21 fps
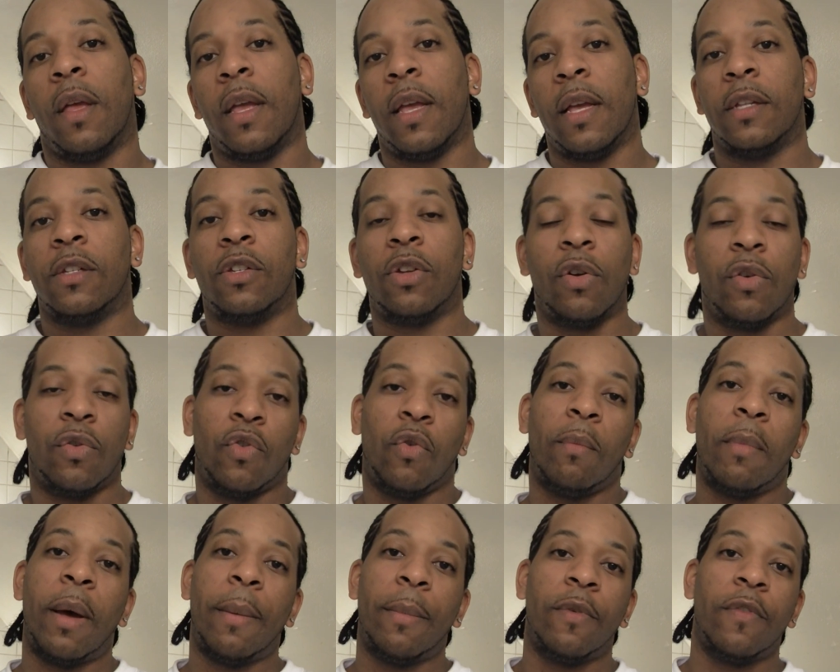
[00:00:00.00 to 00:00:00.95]
internal
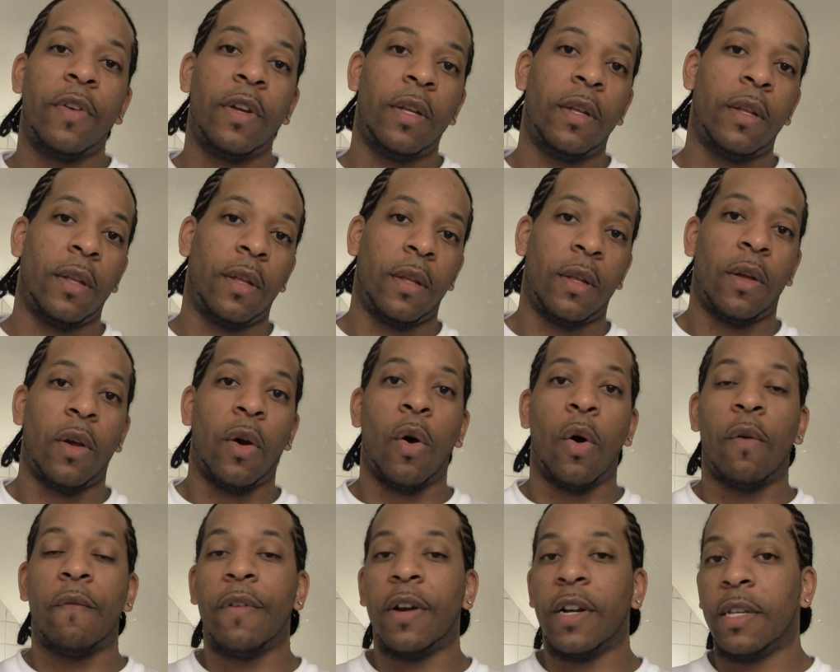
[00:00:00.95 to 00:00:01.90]
memory
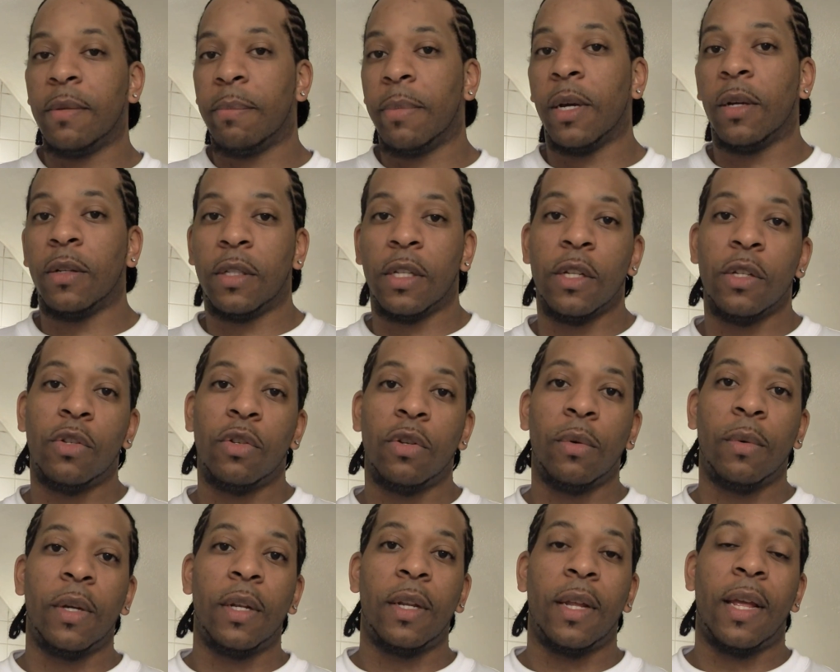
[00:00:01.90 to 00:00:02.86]
already built
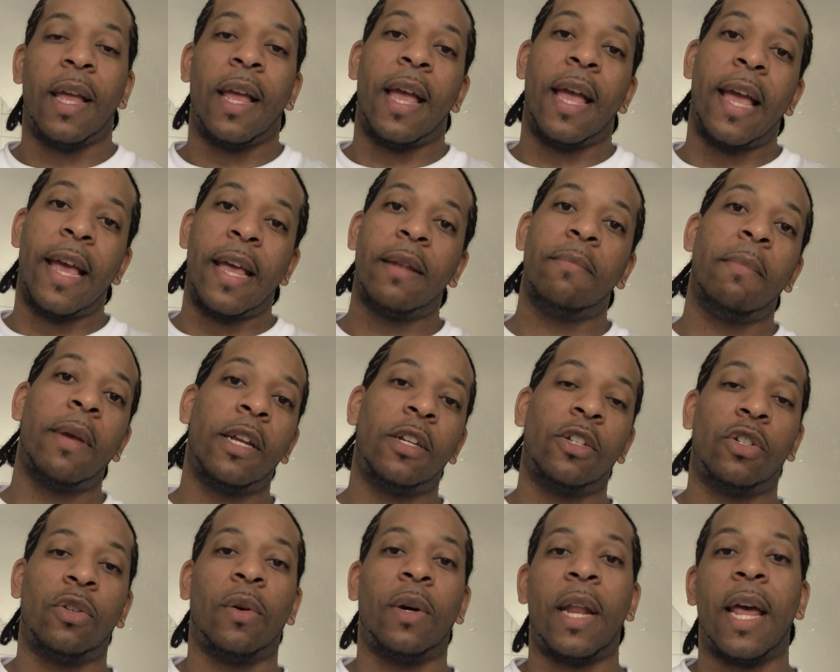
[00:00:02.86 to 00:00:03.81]
into it, and make
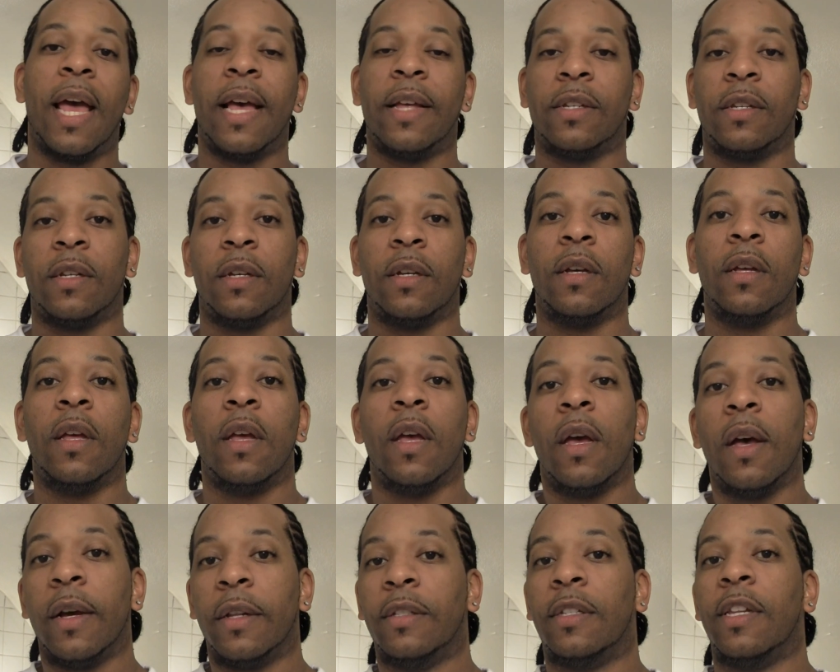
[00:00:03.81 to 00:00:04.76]
sure it has a
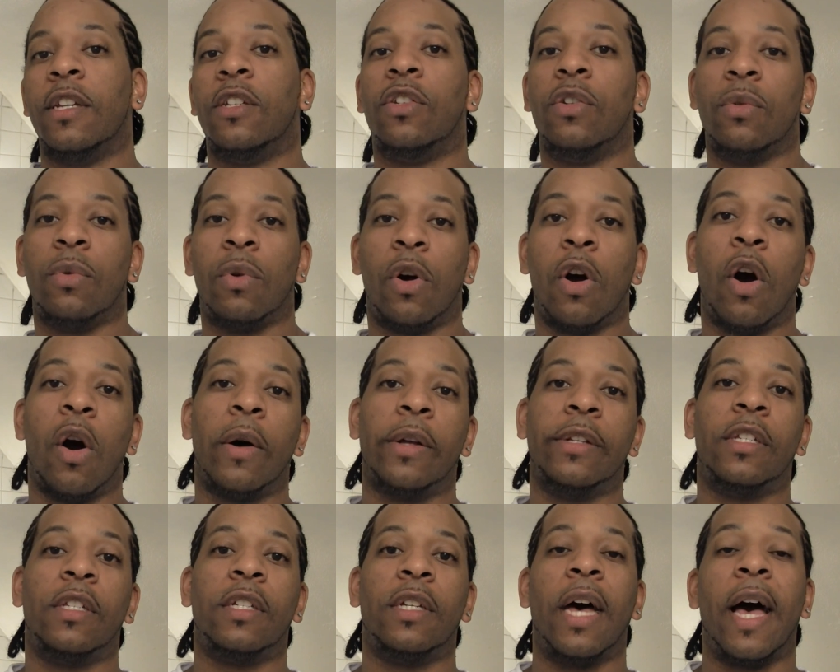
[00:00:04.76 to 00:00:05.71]
additional
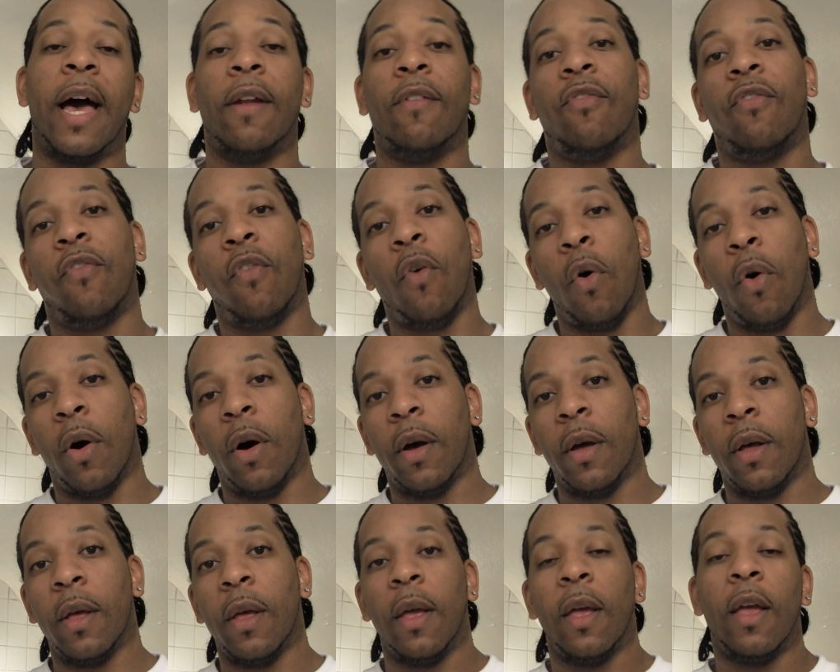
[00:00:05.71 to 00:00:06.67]
card slot
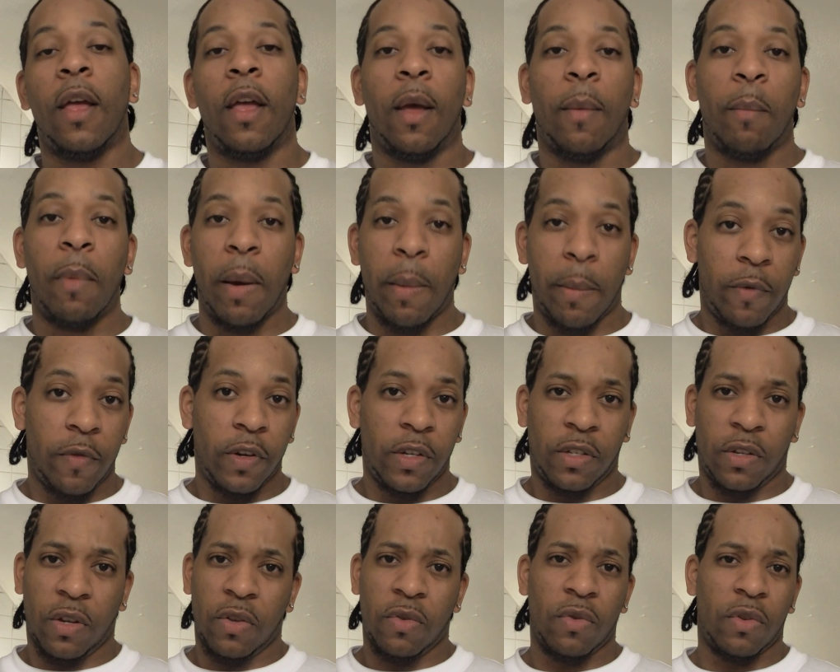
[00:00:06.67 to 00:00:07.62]
for memory,
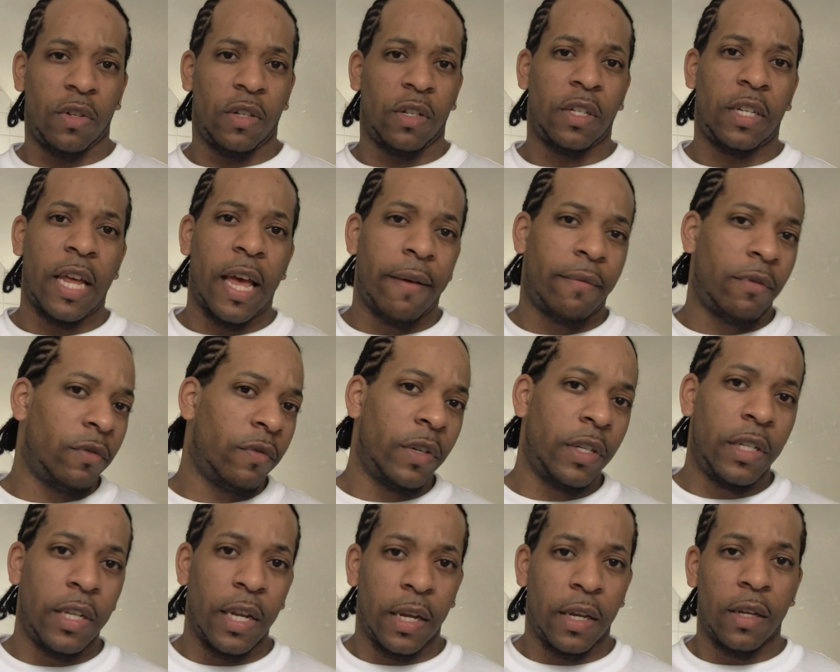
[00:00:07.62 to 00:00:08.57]
so you can just have a
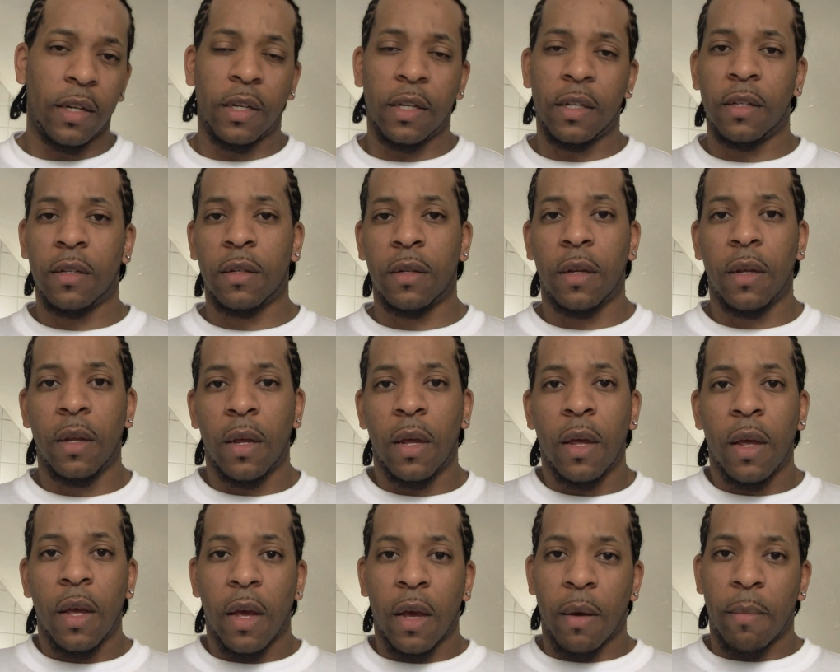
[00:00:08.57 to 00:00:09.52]
ridiculous
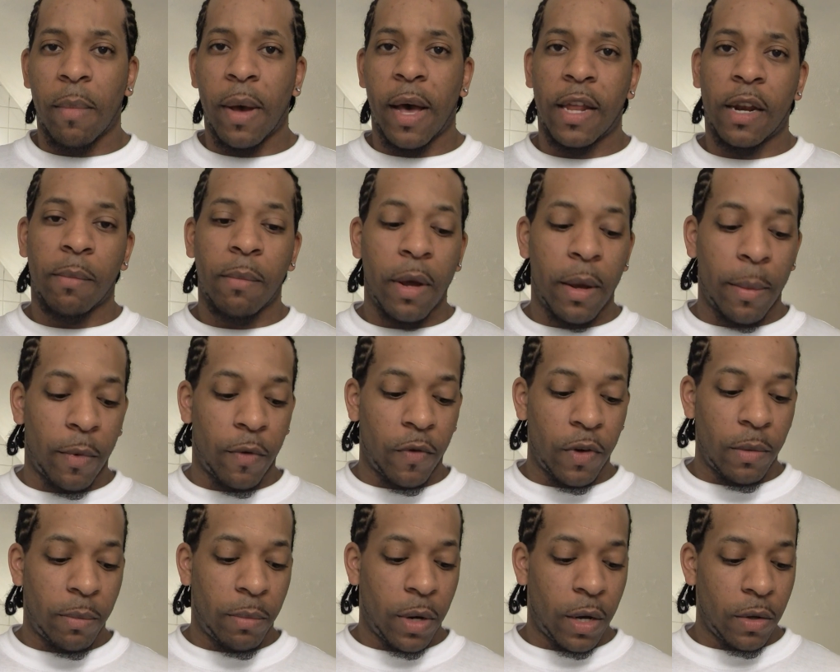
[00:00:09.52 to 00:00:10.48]
amount of
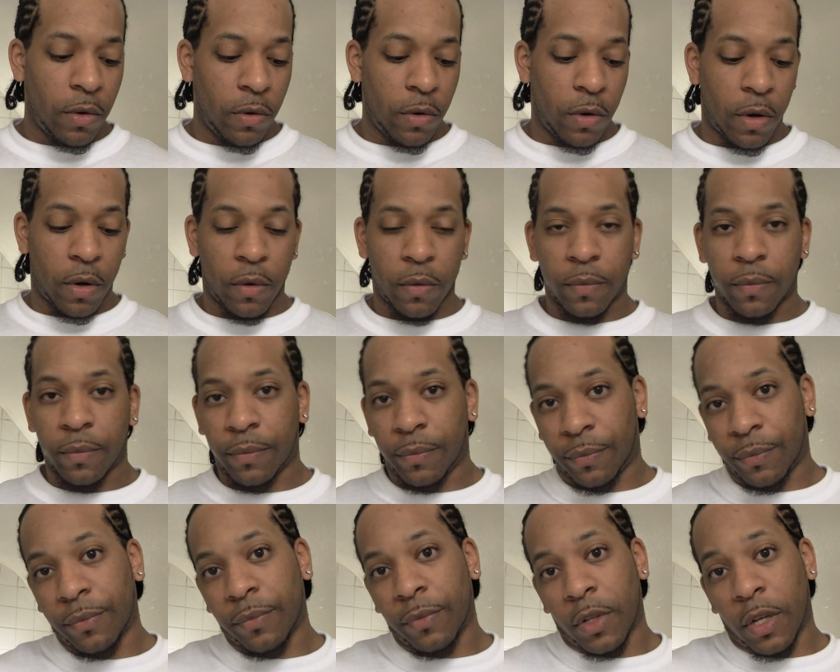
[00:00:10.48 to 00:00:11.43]
memory. But, you know,
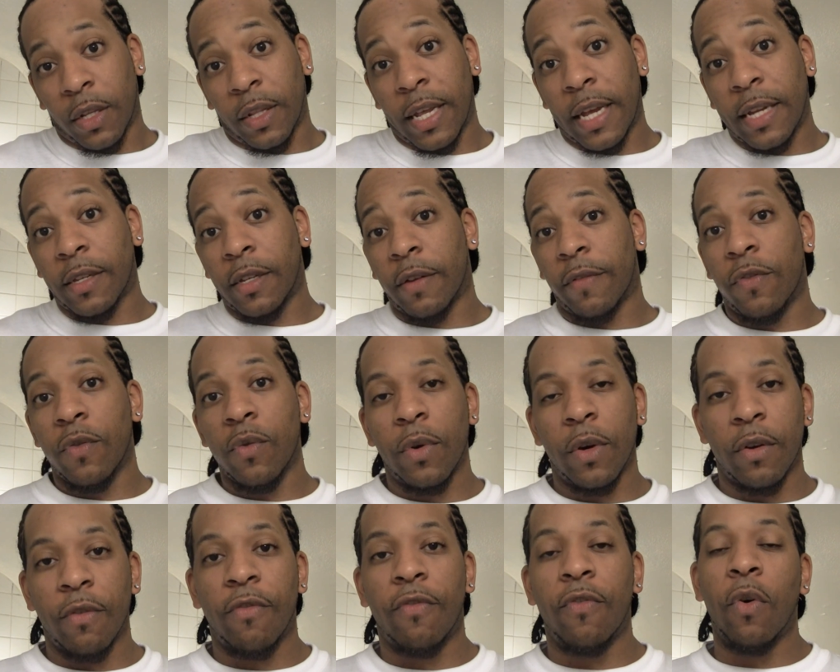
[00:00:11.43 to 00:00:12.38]
that's if you
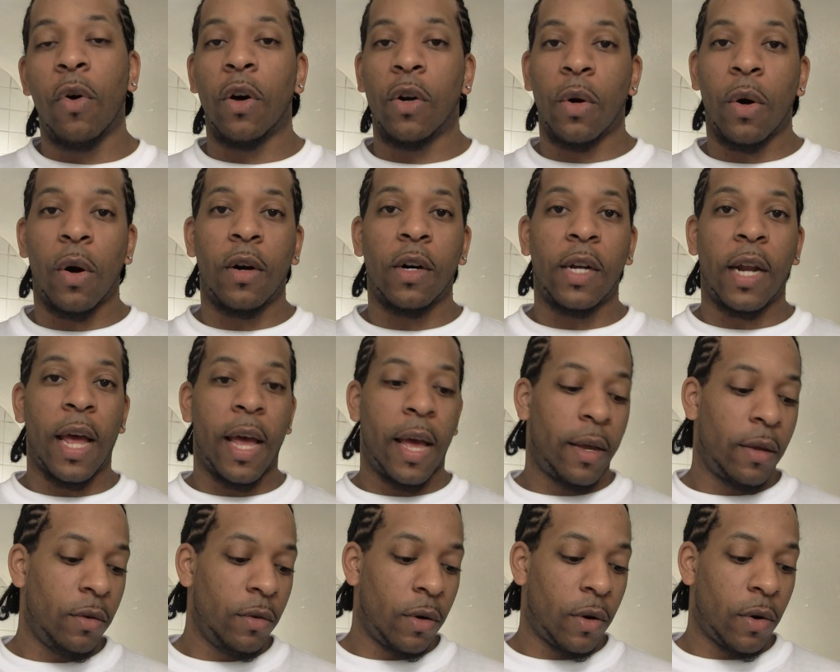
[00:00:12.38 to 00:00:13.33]
can afford all of
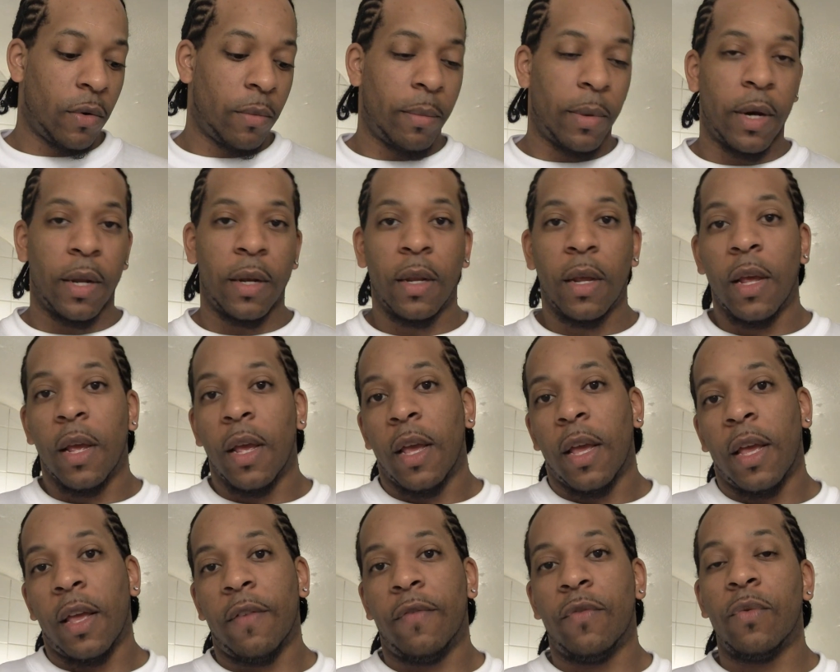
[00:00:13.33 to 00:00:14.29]
that, you know. But
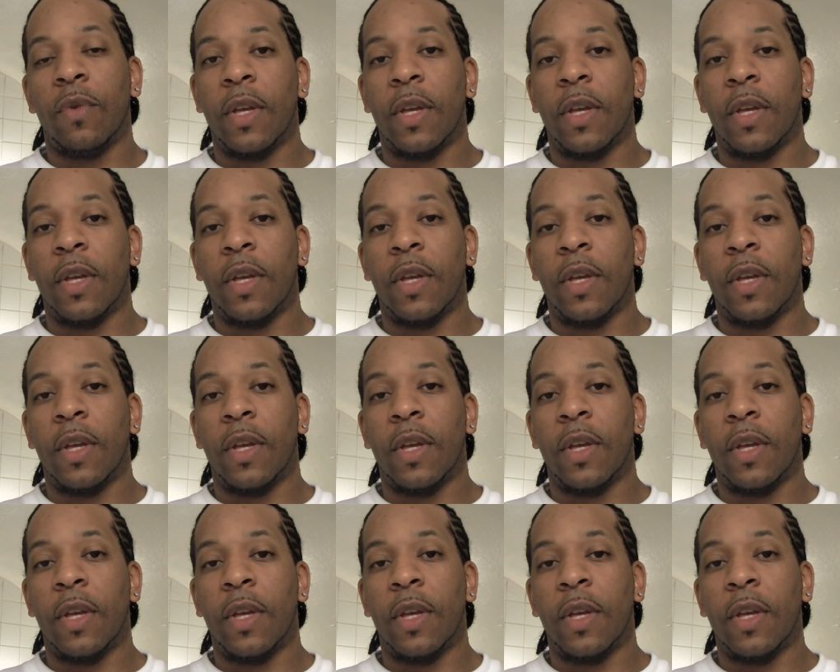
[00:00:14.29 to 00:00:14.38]
if you